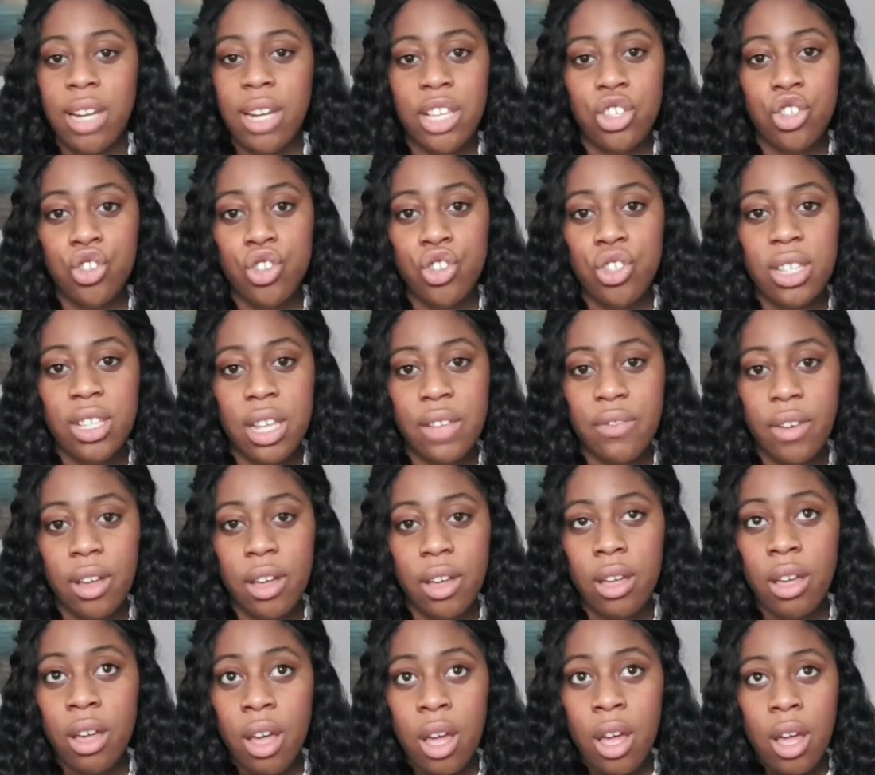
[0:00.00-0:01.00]
let's just leave
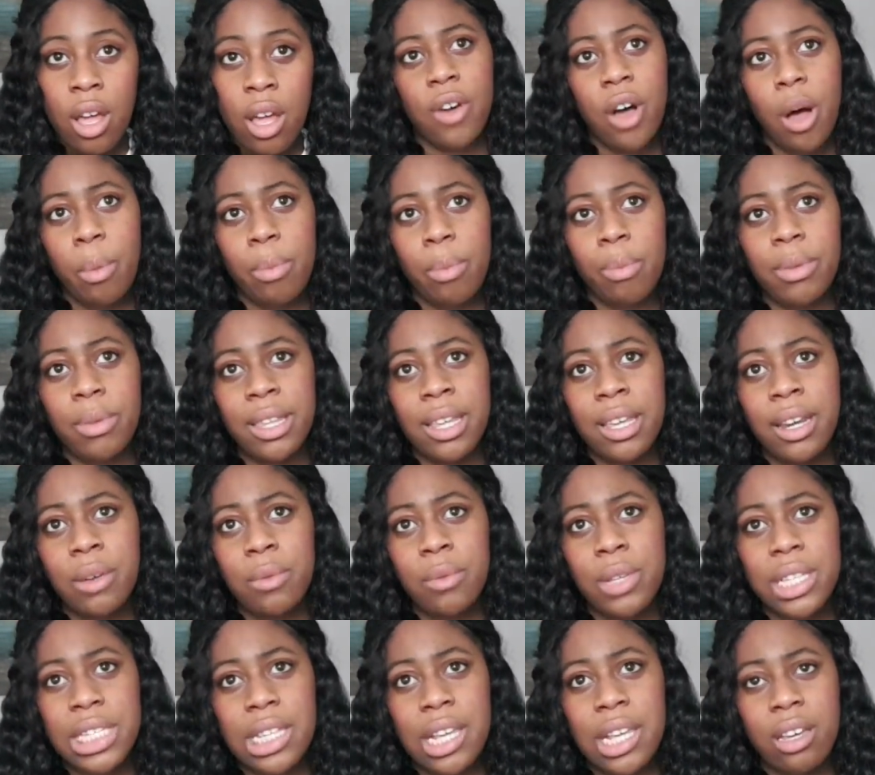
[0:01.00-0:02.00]
it. But then
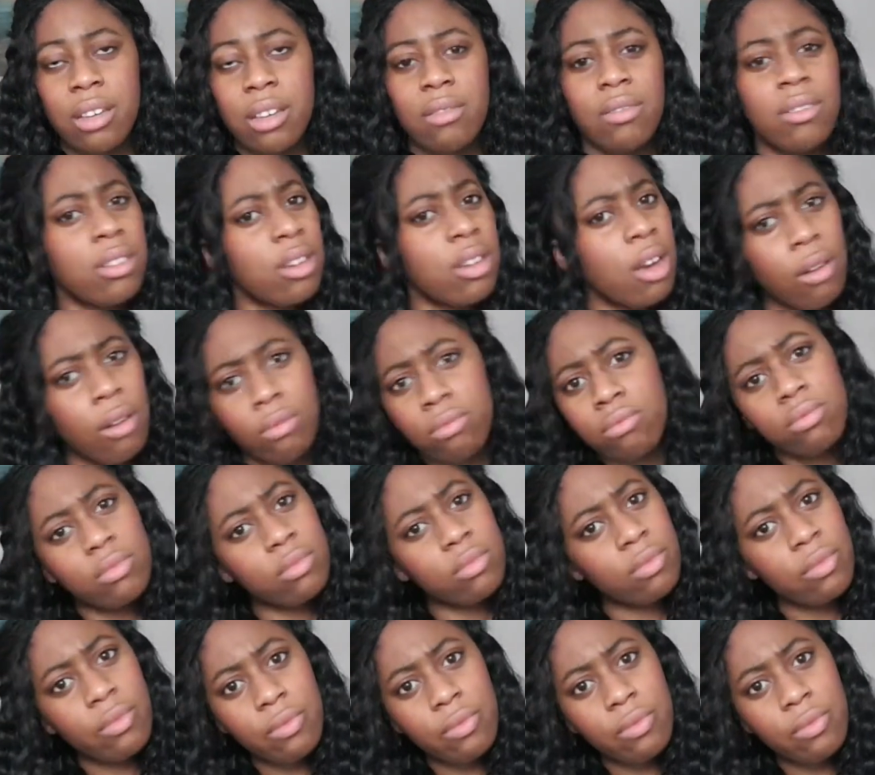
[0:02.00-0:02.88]
I was like, no,